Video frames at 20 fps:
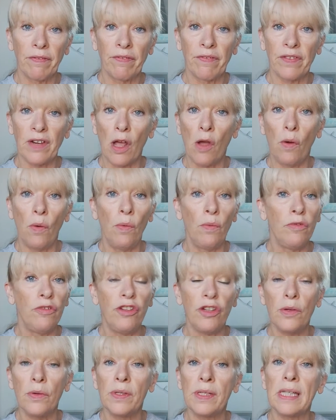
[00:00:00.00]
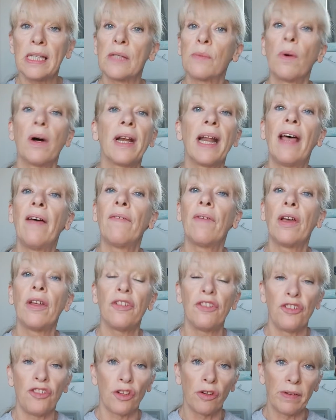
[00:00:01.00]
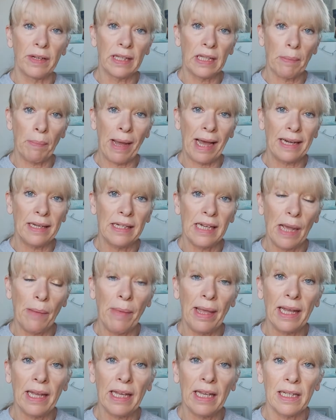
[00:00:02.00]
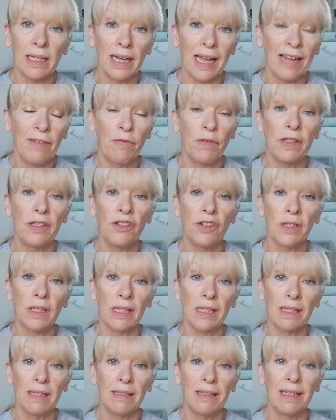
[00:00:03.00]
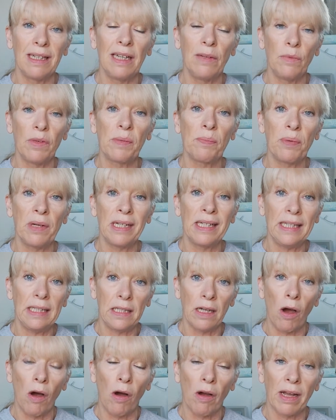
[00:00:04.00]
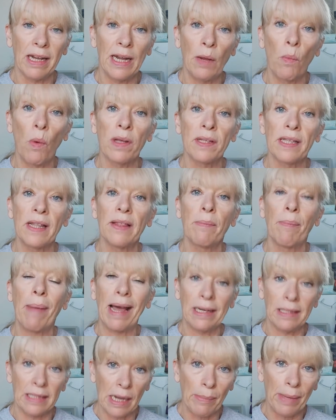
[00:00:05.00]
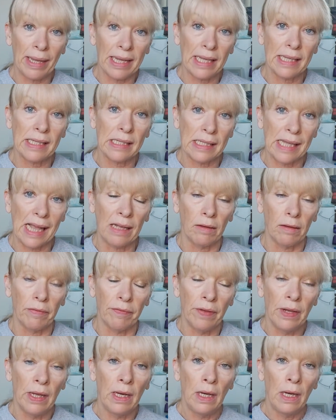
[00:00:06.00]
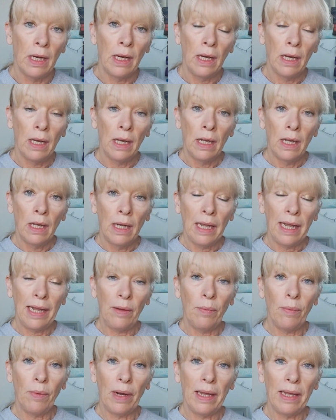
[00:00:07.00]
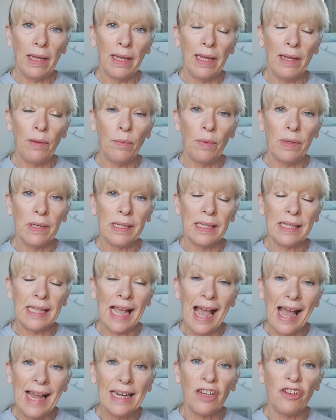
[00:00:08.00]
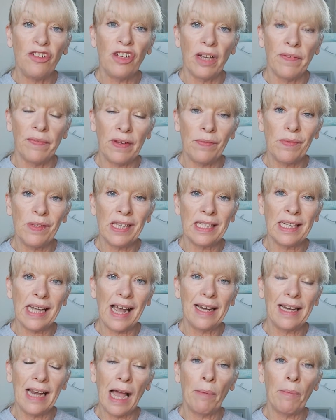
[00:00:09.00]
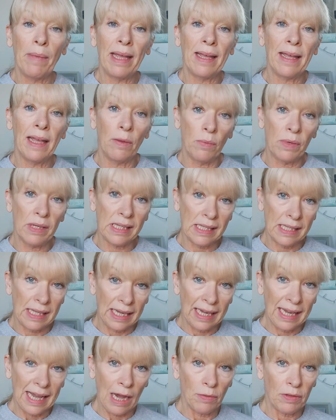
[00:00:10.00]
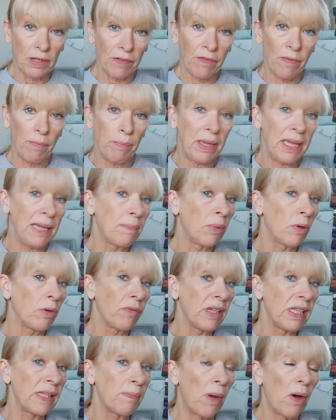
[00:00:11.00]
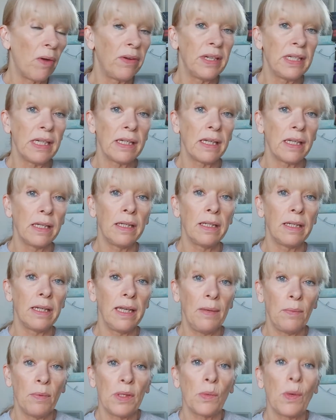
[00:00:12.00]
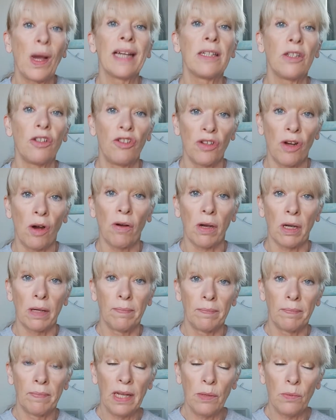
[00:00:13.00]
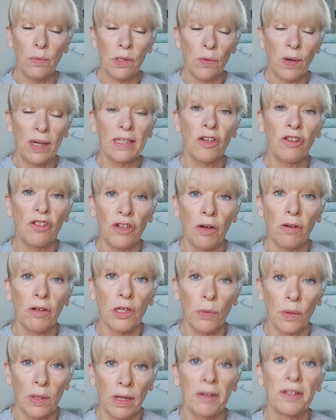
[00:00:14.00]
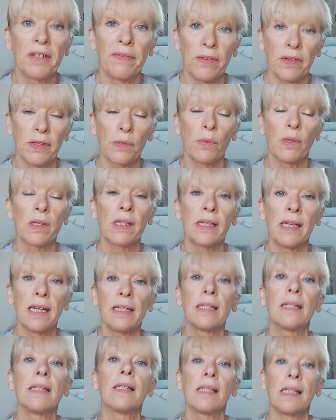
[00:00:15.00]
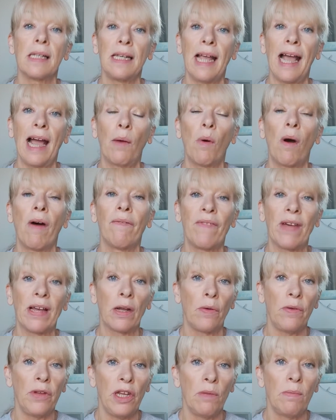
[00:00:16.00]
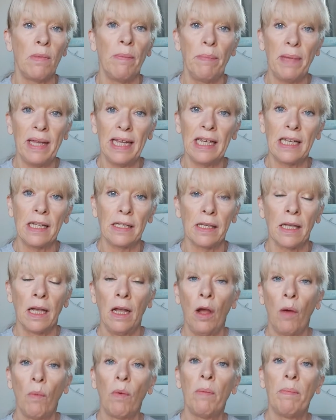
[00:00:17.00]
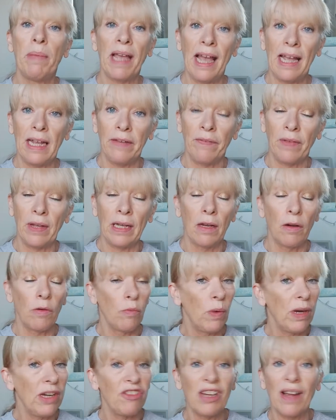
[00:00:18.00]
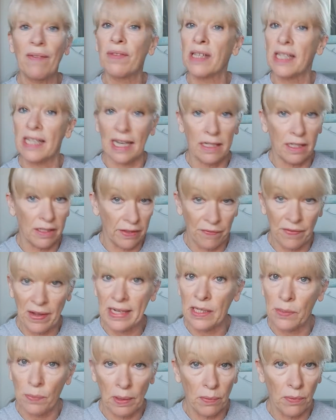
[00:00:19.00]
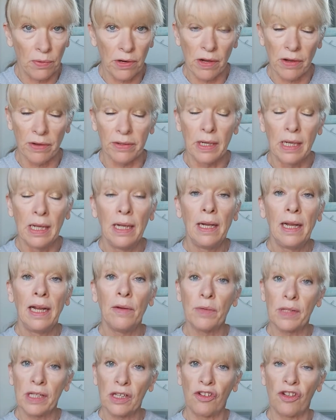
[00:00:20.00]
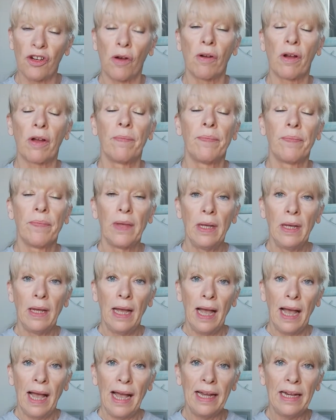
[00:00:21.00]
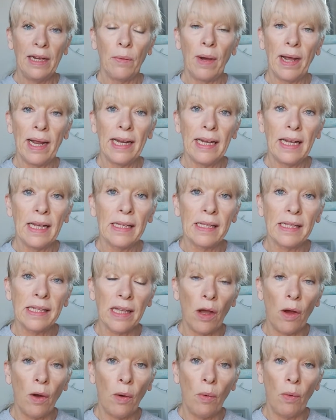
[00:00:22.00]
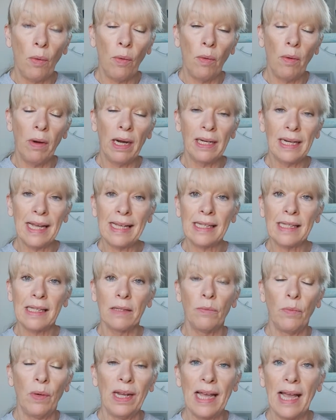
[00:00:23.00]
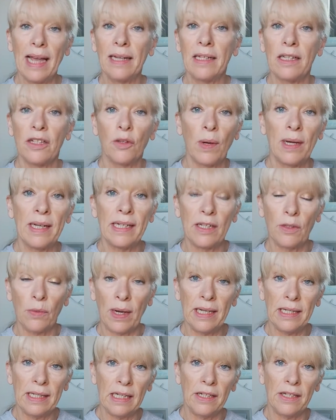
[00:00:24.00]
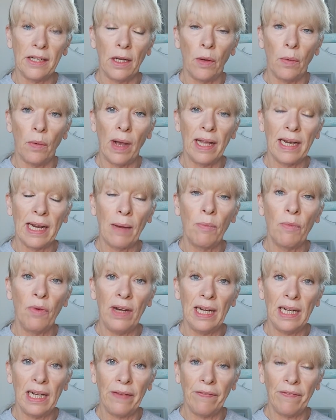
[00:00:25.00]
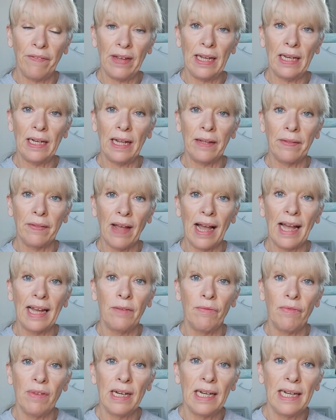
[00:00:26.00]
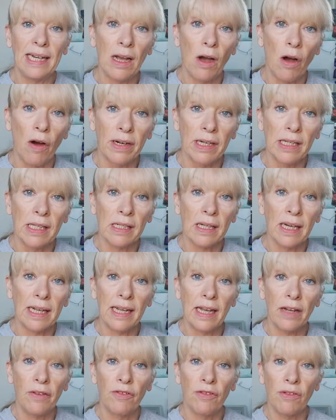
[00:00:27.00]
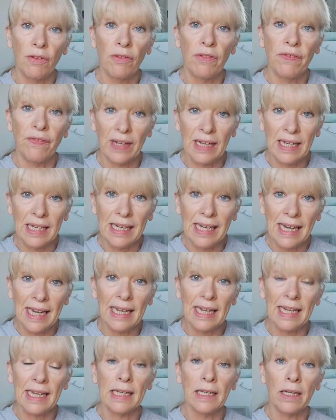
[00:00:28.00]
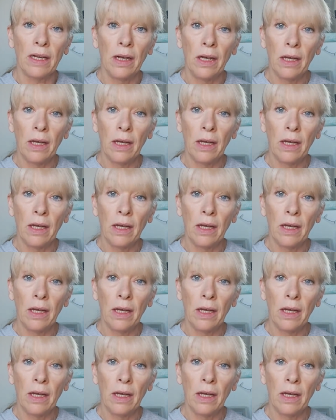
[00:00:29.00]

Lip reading: flow, juices, whatever, during the pandemic. Life was it was pretty dark. And it wasn't the pandemic itself. It was the energy of it. It was the dynamic. It was seeing how different people responded. And it was quite a shock. It was quite a shock to a lot of us, wasn't it, to see how our fellow human beings were behaving, whichever side of the fence we were on. It was a shock. Anyway, so we get into 2022, and I'm really feeling that I really honestly and truthfully need